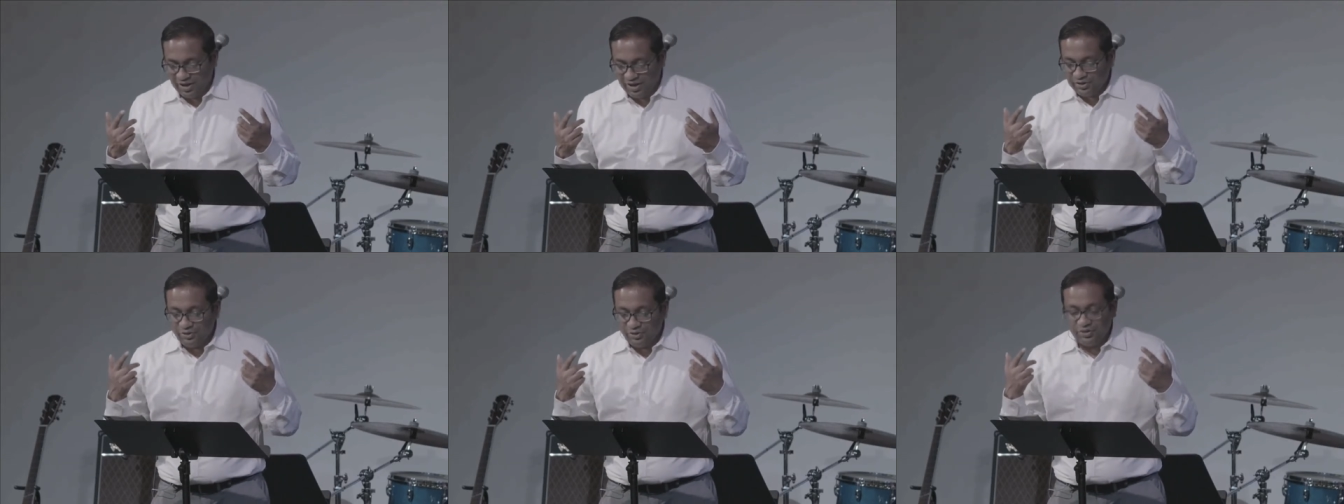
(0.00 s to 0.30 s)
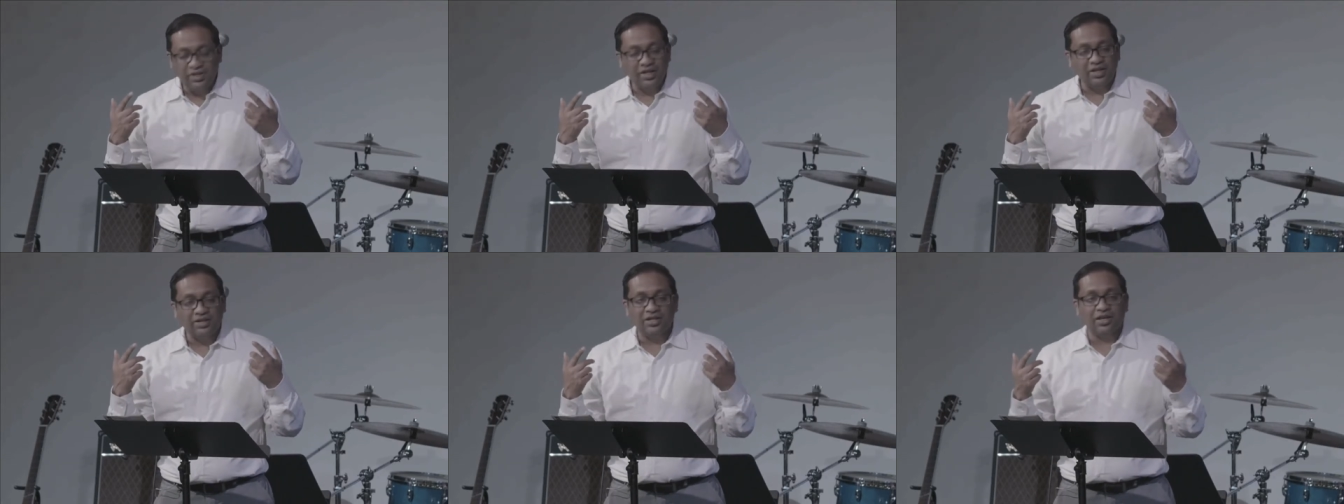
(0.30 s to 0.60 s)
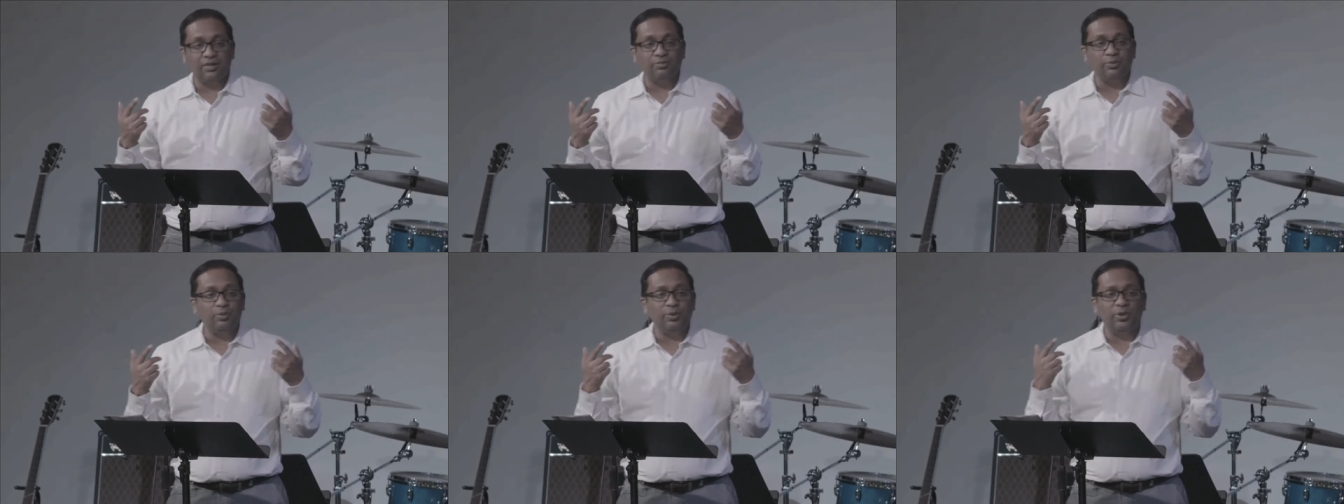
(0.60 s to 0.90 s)
You can't
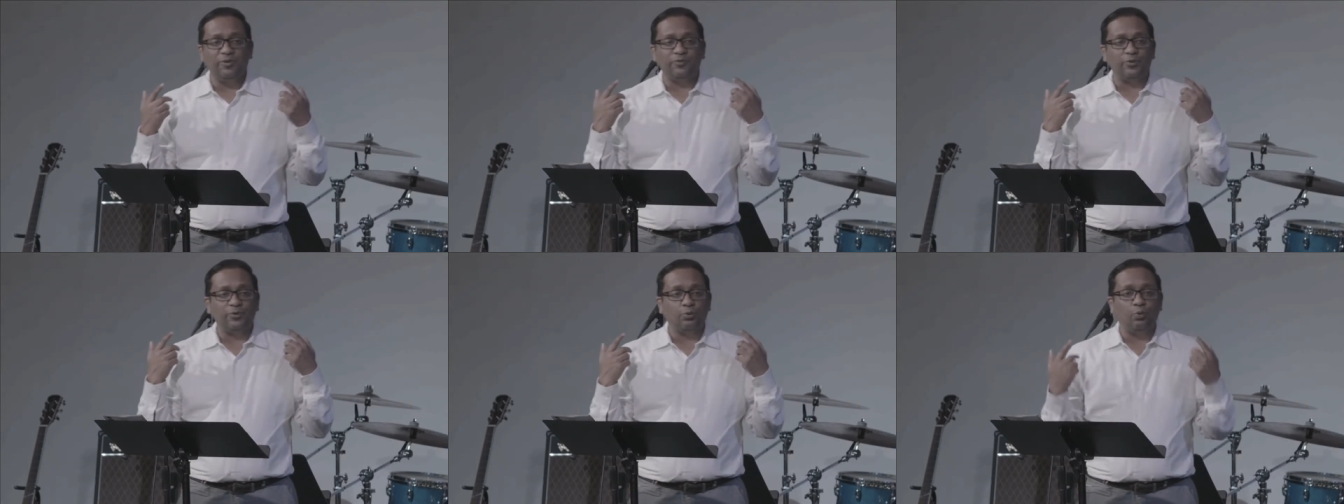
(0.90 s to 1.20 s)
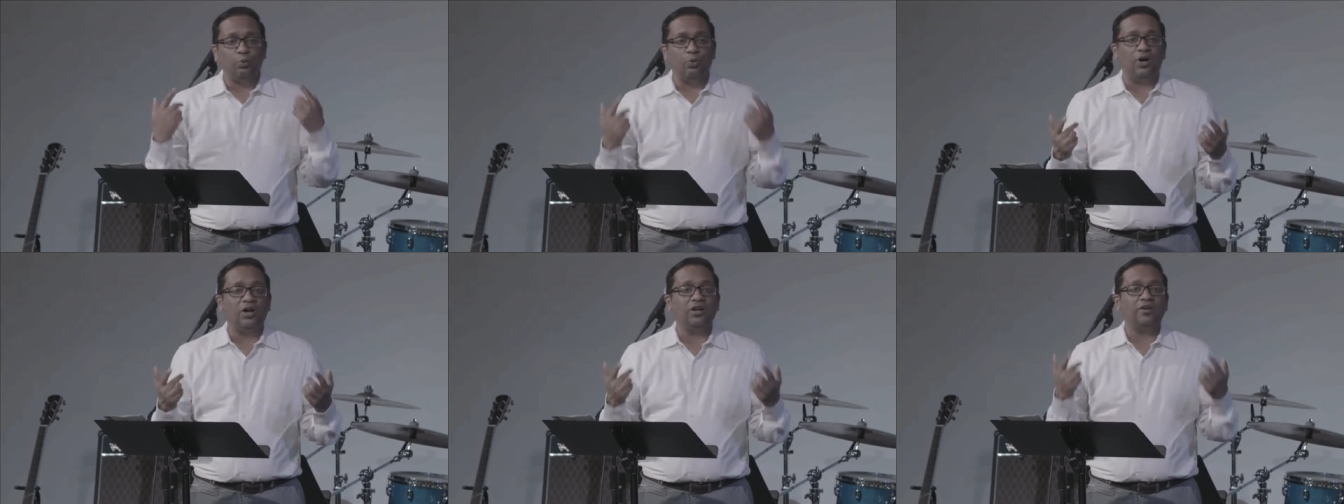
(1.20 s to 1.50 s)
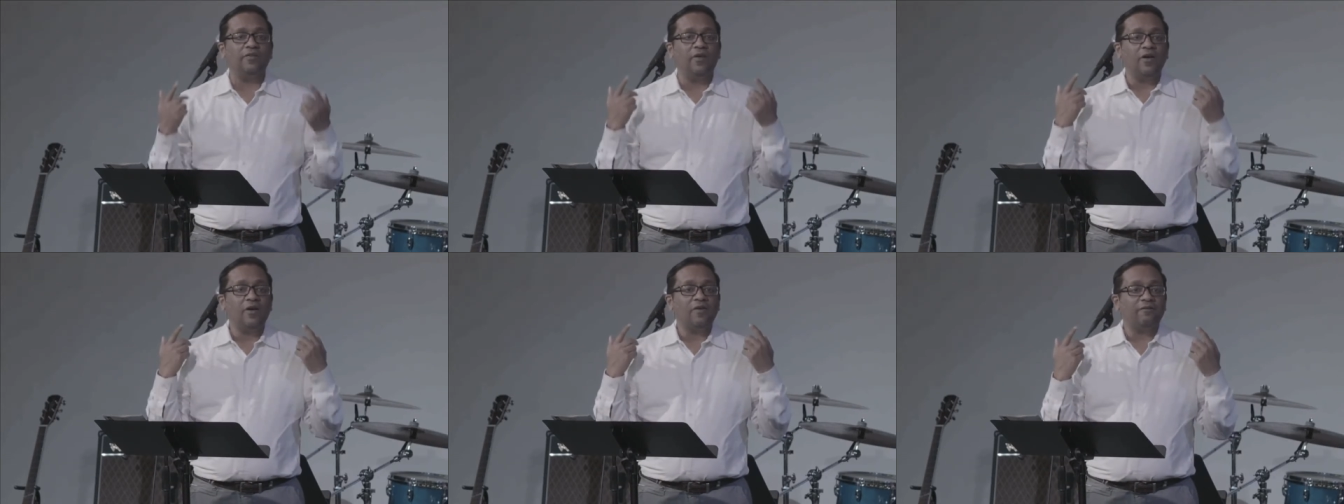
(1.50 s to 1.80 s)
come to me for
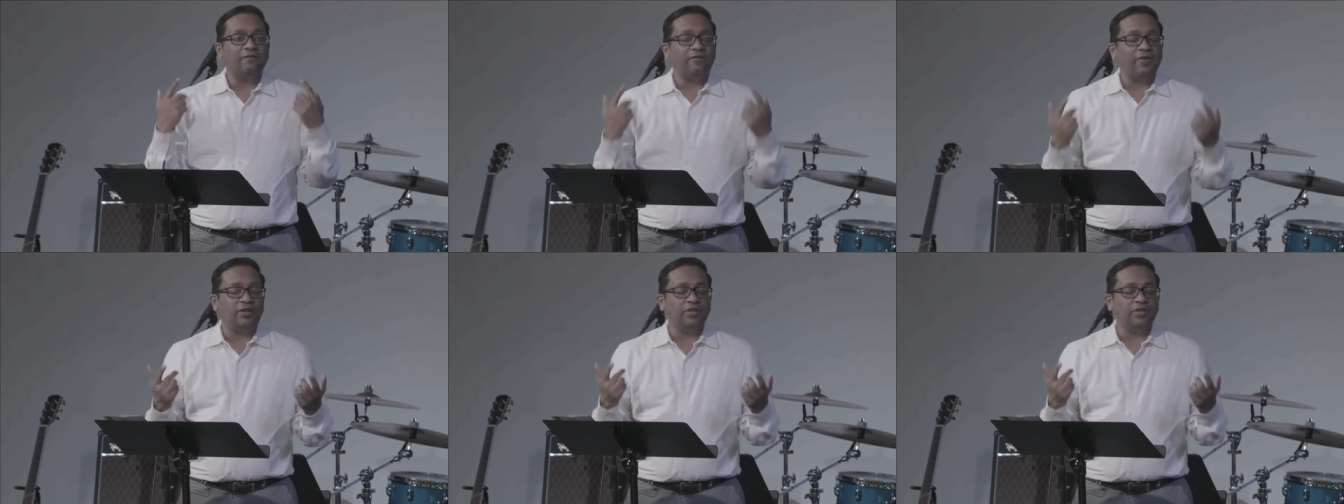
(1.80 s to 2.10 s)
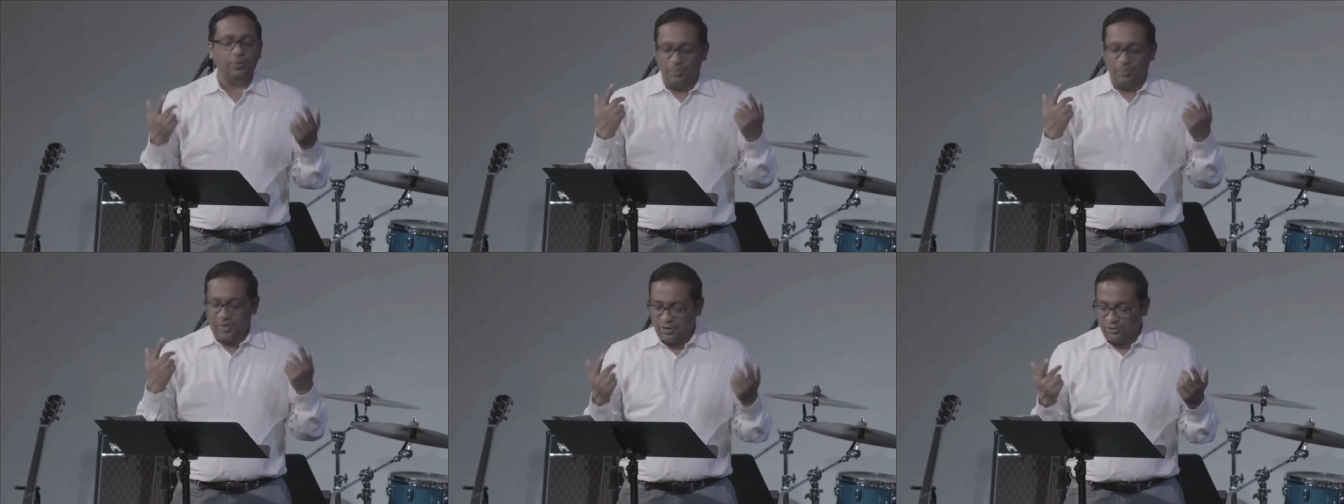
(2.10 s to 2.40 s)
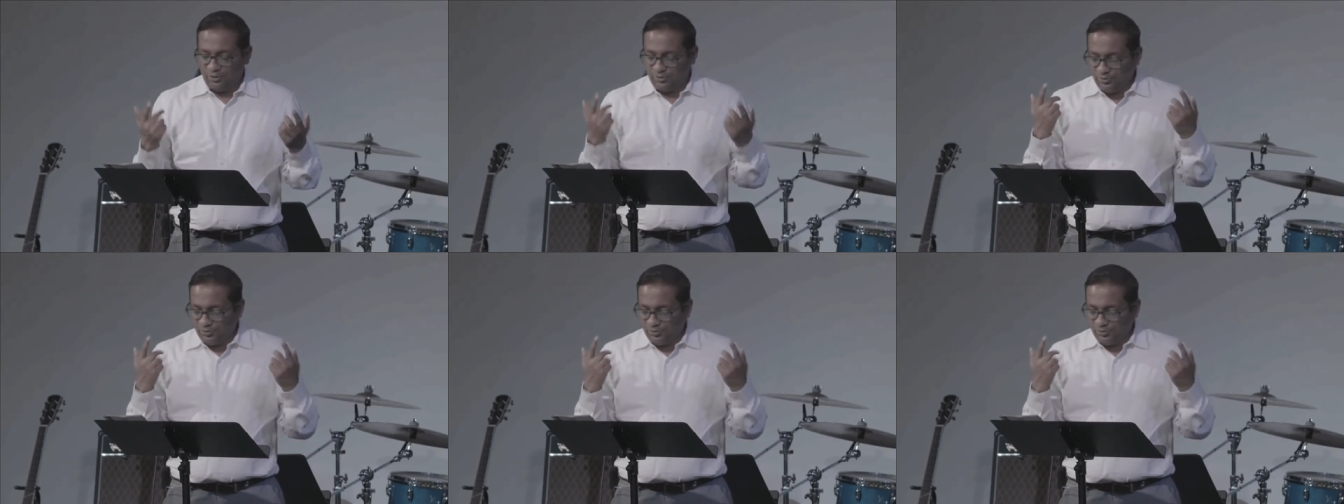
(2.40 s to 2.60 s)
one fundamental